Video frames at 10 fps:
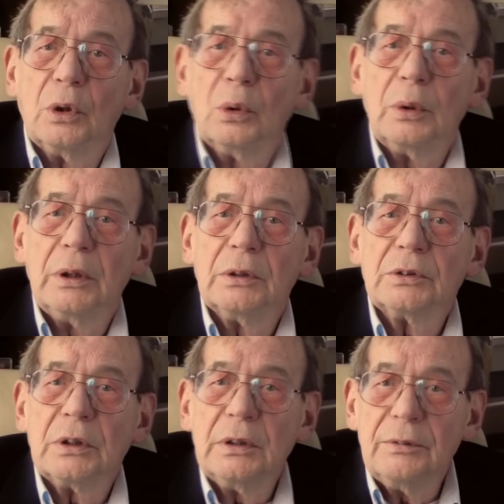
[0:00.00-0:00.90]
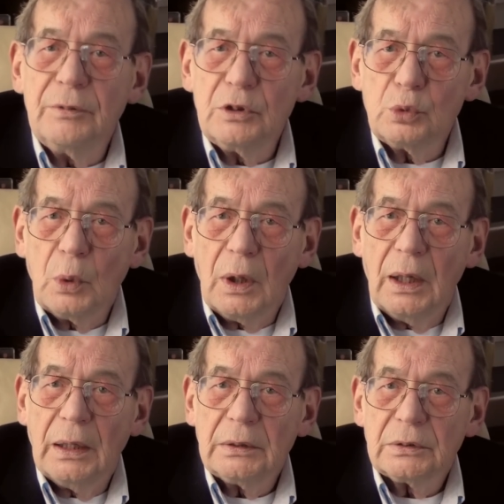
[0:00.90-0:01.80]
though it is
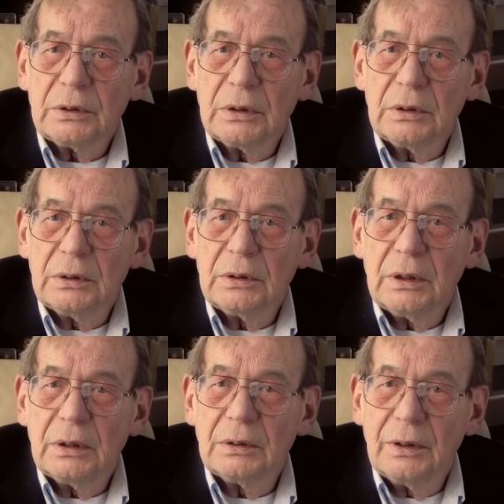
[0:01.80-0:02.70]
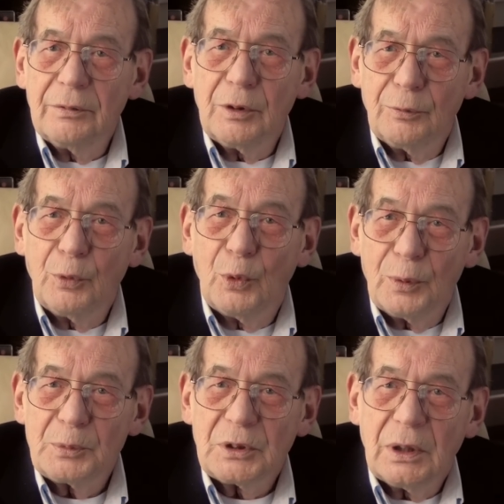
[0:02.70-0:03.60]
individualized in living
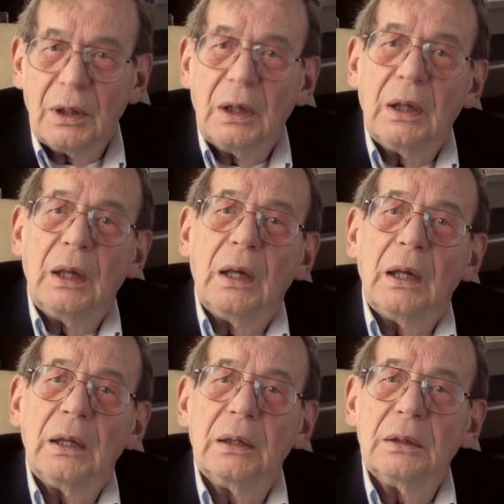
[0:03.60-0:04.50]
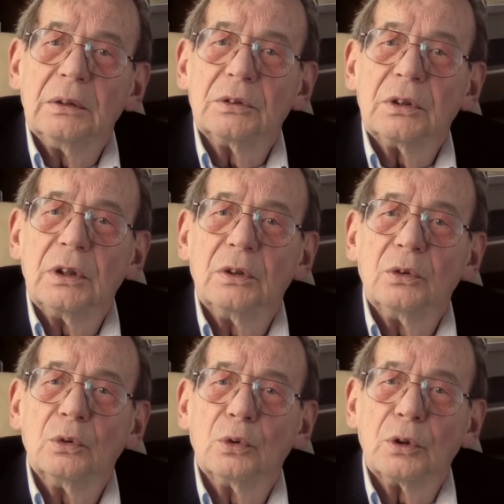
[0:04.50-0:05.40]
forms, it is
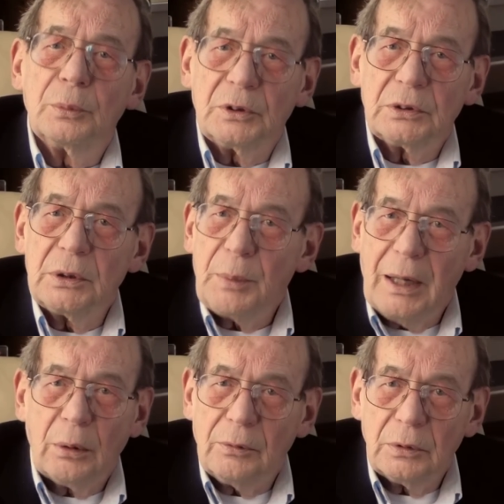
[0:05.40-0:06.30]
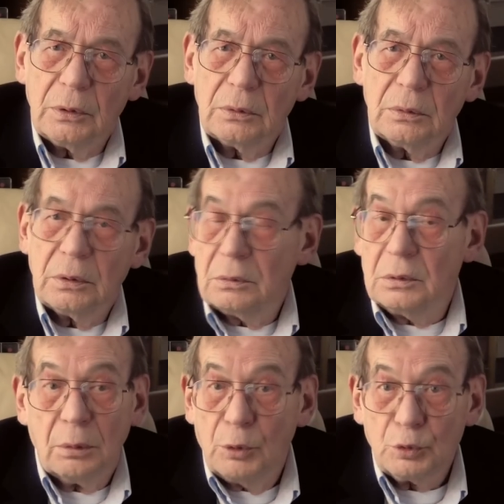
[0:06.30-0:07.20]
enormously powerful,
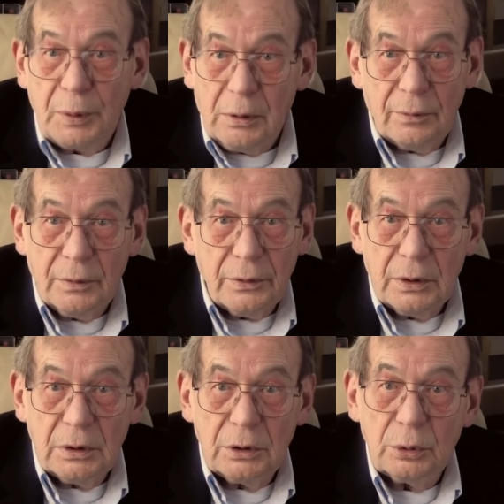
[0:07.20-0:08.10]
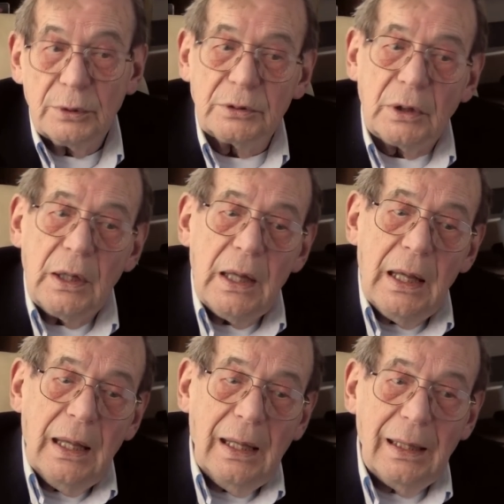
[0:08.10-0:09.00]
the most powerful thing that there is.
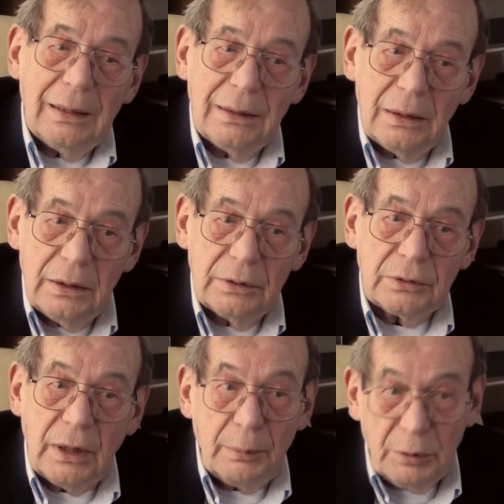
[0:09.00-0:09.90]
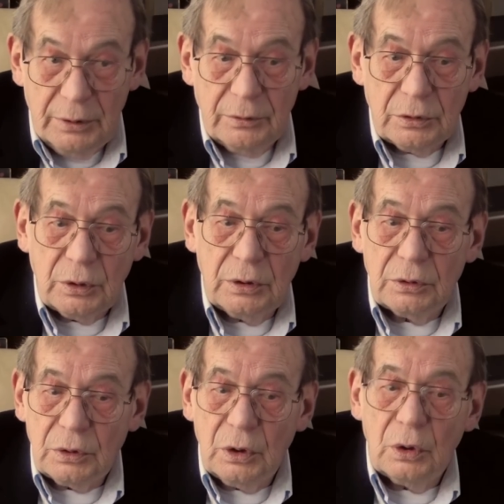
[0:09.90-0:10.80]
And this, I believe, is